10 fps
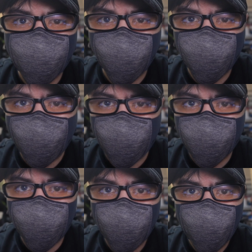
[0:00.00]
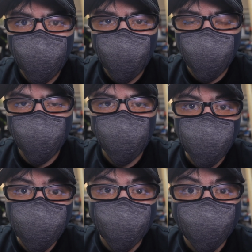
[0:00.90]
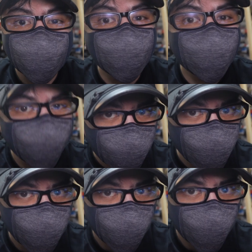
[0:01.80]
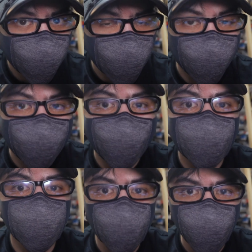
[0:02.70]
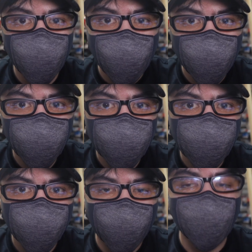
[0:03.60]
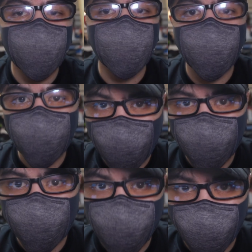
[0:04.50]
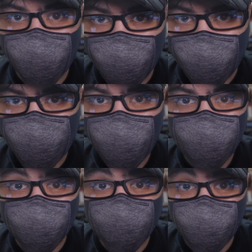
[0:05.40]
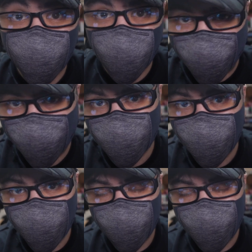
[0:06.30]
what would happen if I used that as a sketch and if I had 2 hours and my favorite drawing app, Clip Studio Paint,